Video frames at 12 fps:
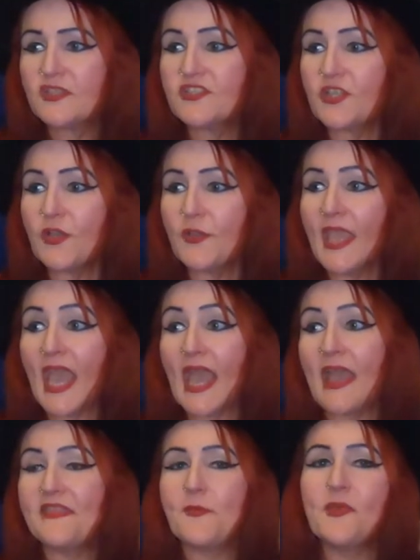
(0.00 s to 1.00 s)
So
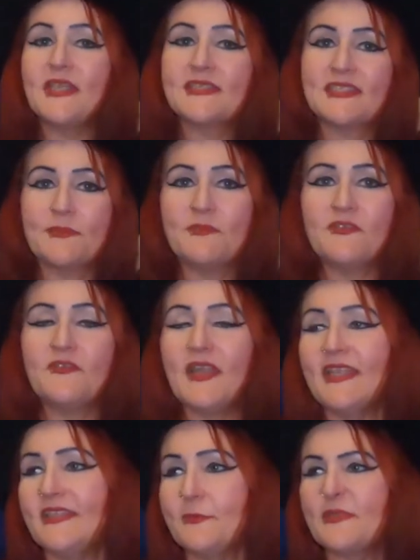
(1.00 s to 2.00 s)
yeah, and then when I seen my
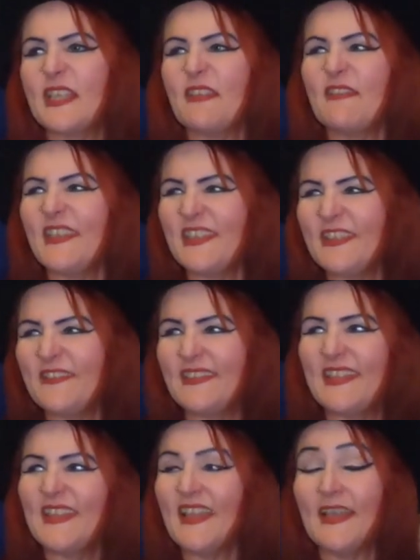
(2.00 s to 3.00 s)
friend, he was like, what are you doing
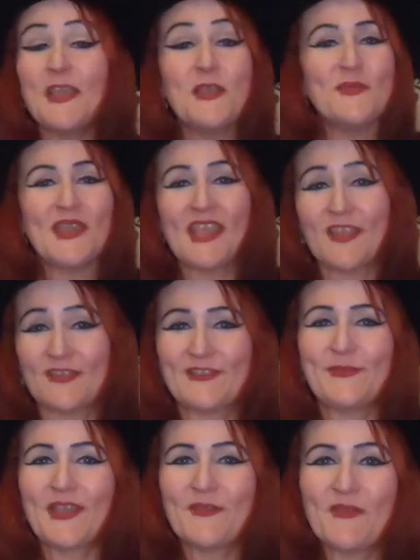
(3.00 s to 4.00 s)
in there? But he used
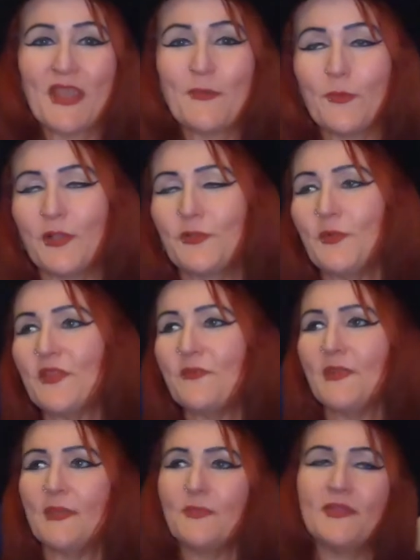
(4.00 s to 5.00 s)
to work at Poundworld with
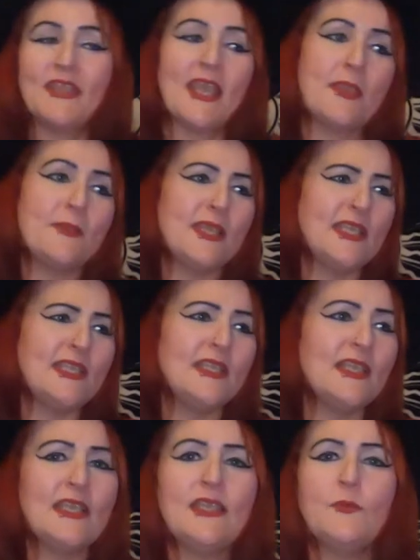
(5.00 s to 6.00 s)
me, but now he
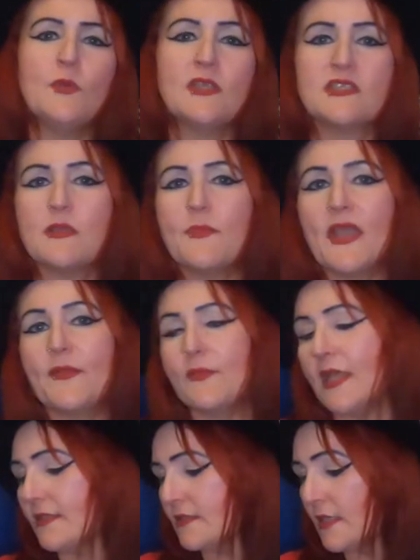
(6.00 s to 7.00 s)
works at
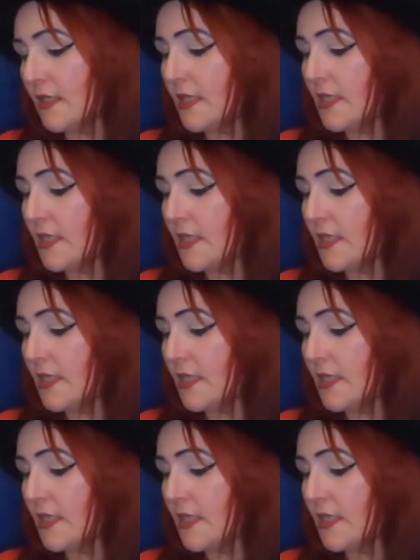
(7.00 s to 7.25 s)
Poundland.